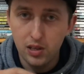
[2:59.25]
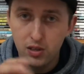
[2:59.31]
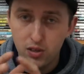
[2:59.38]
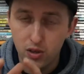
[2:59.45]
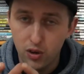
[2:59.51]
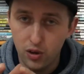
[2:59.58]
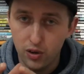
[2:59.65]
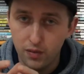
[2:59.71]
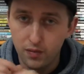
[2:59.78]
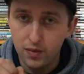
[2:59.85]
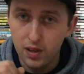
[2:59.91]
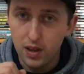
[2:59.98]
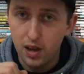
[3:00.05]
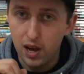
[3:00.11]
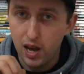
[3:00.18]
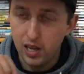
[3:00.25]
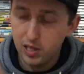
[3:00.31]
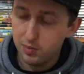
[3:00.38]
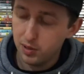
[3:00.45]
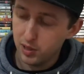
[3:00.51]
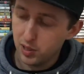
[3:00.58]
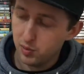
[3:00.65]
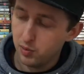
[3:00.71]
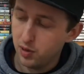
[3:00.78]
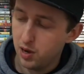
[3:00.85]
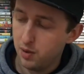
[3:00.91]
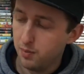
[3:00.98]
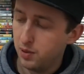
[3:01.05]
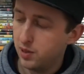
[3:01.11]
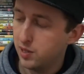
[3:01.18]
So, I had to pick this one
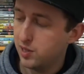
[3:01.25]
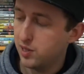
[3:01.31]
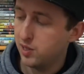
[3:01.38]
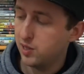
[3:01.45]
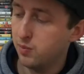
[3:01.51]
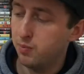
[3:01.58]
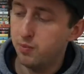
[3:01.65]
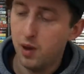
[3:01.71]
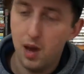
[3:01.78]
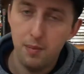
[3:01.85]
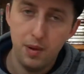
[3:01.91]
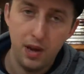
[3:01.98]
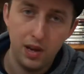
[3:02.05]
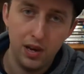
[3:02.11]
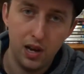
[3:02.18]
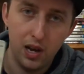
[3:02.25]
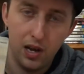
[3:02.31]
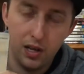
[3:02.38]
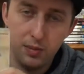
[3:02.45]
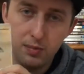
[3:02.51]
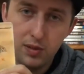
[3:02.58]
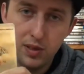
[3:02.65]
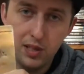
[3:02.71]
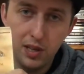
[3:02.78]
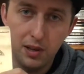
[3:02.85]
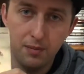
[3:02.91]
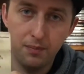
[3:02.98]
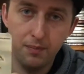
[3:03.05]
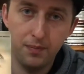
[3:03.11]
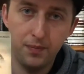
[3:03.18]
up. This Batman Arkham City.